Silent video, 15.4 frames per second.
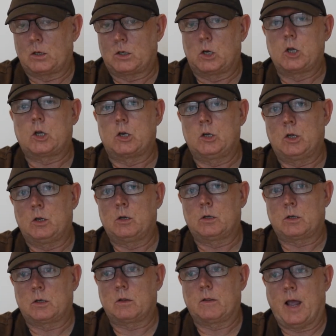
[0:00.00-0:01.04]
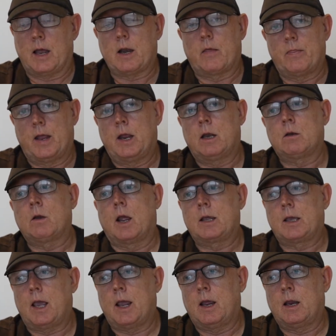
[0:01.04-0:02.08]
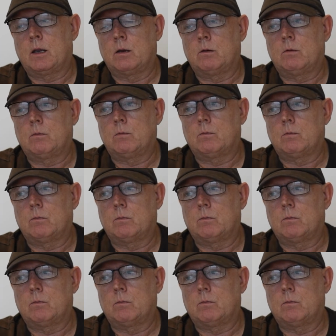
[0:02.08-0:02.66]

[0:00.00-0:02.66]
So you can use that, and then again